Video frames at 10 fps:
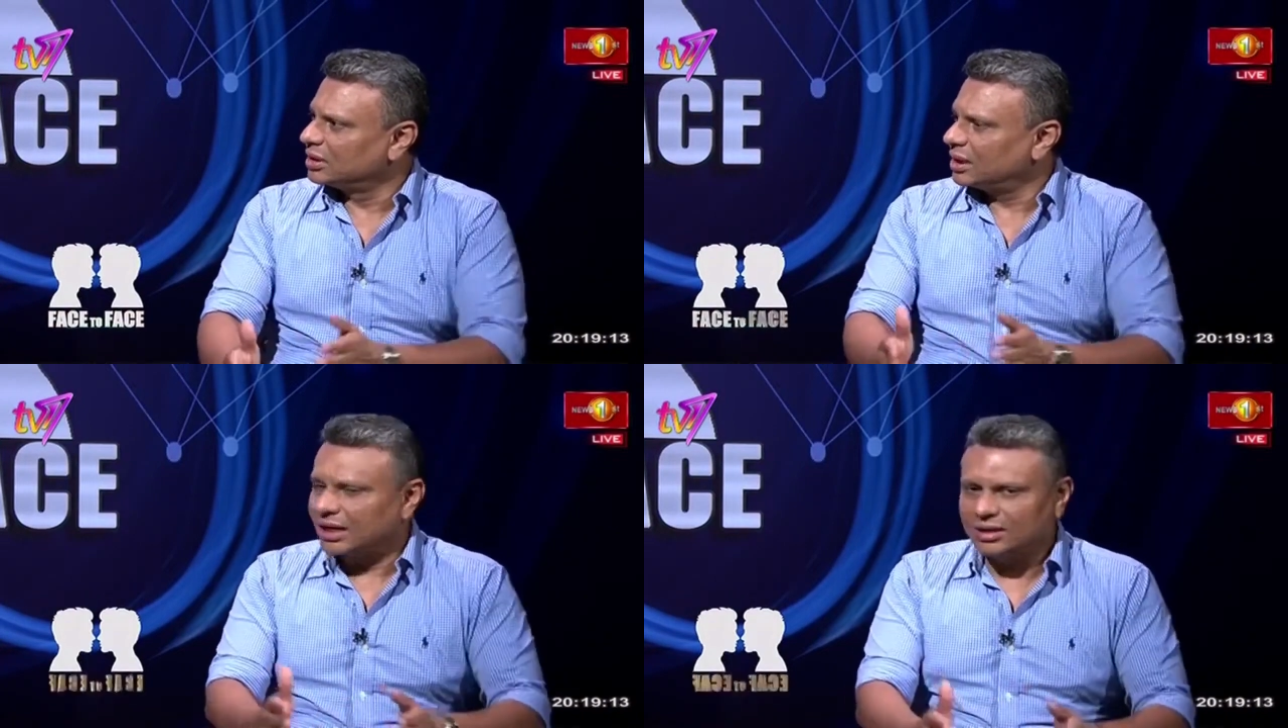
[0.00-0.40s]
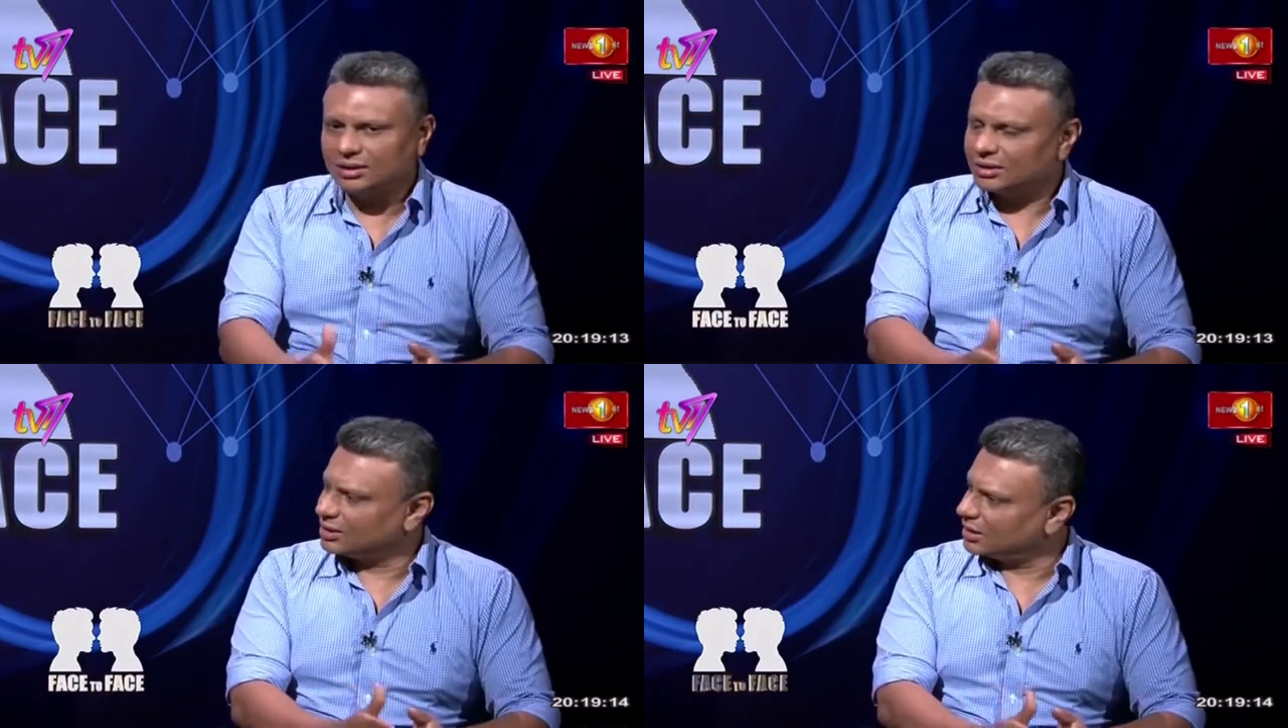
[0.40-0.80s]

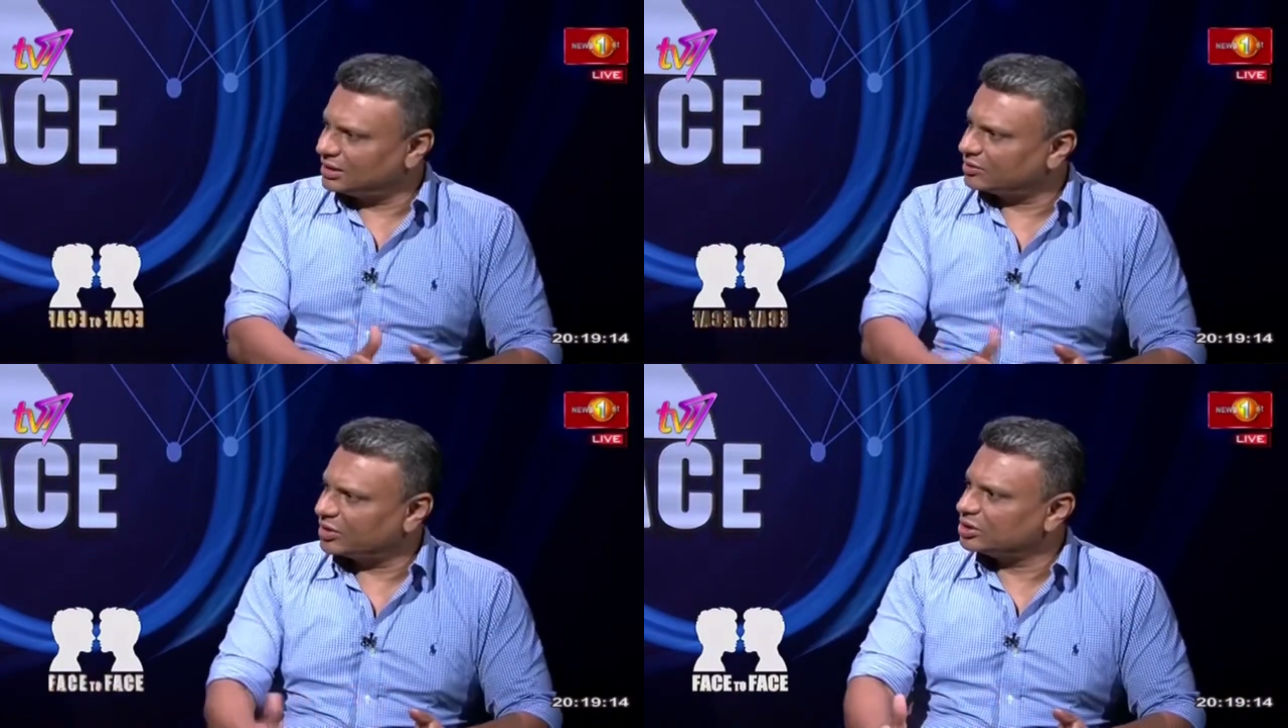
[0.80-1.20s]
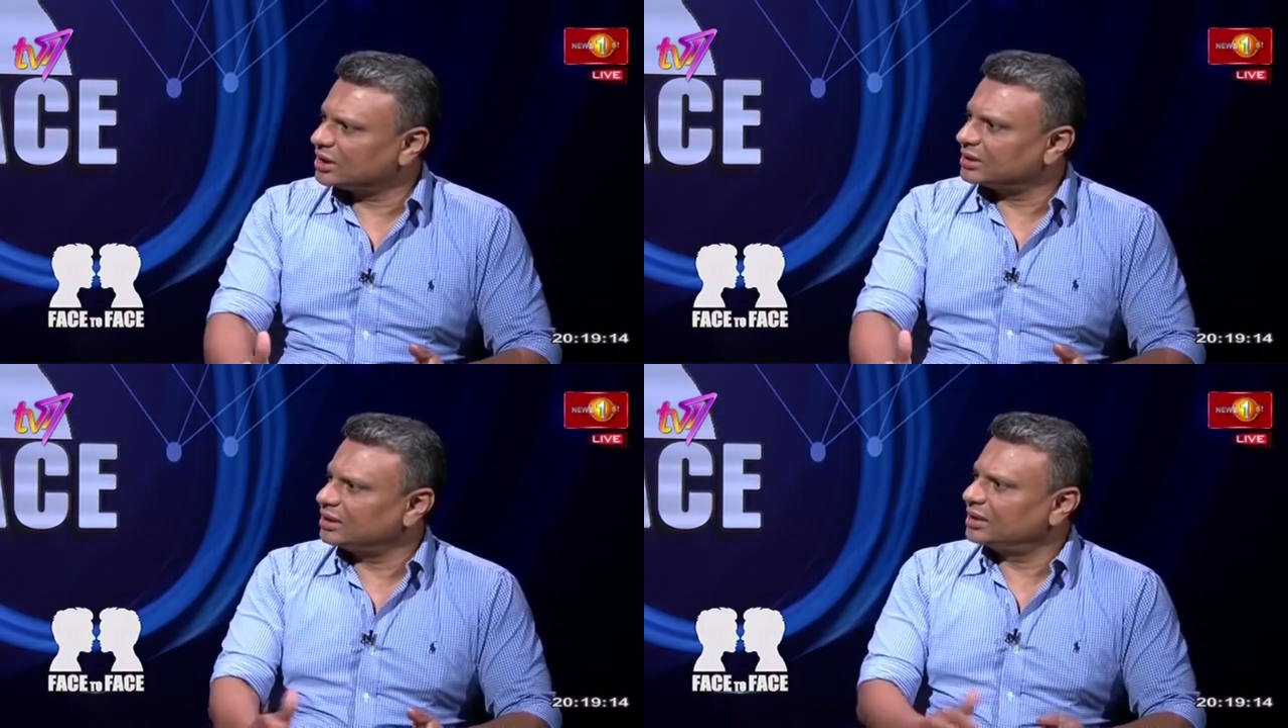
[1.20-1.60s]
and get this voice
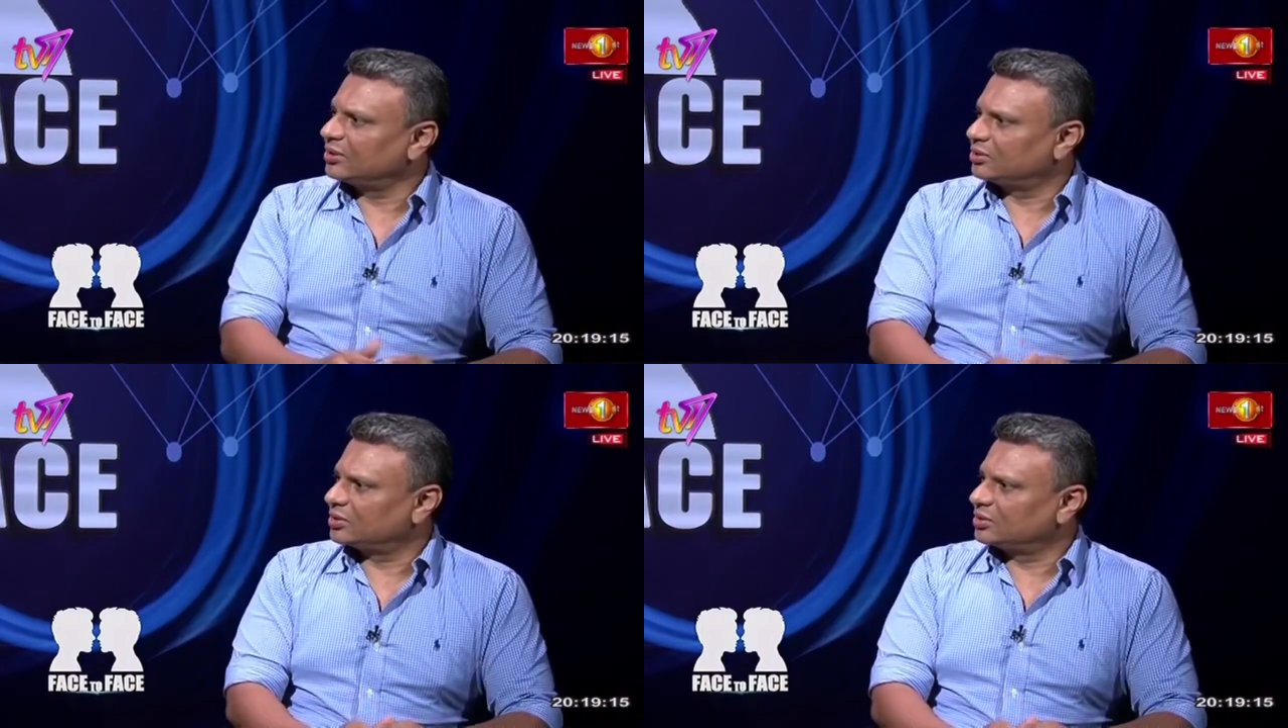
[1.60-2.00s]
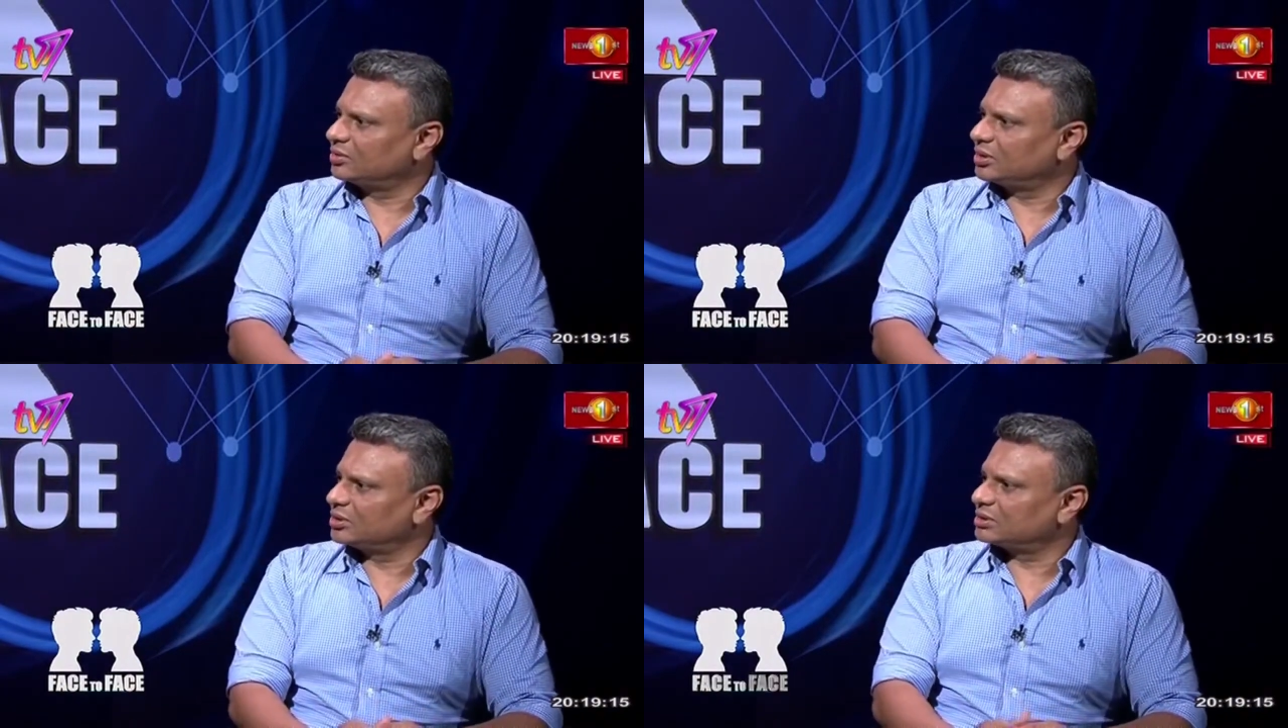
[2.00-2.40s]
cut thing out, you know,
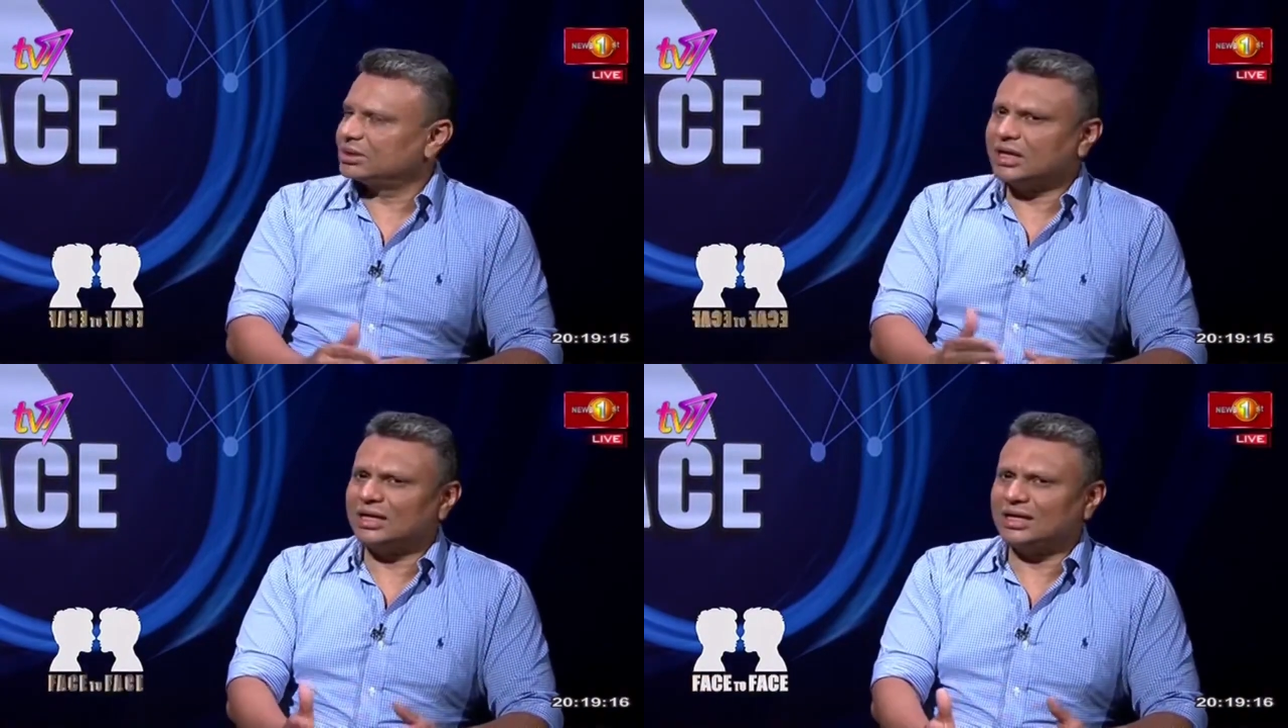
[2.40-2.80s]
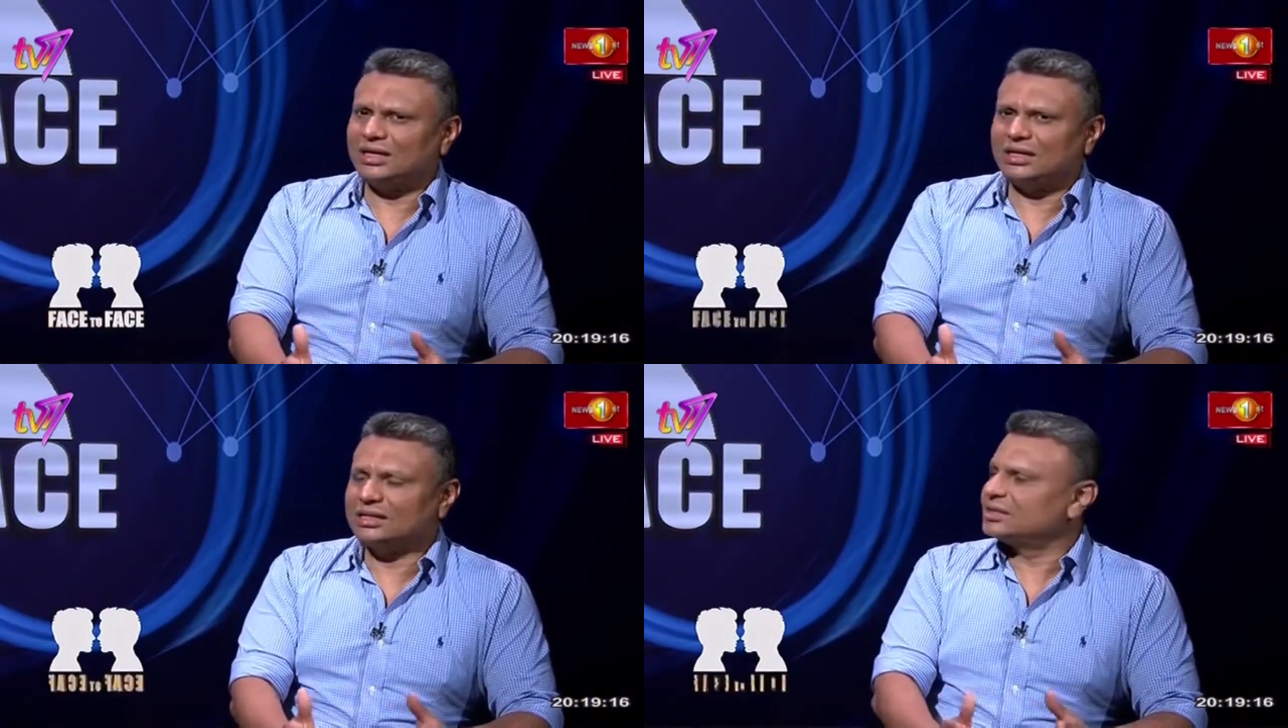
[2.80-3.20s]
because it doesn't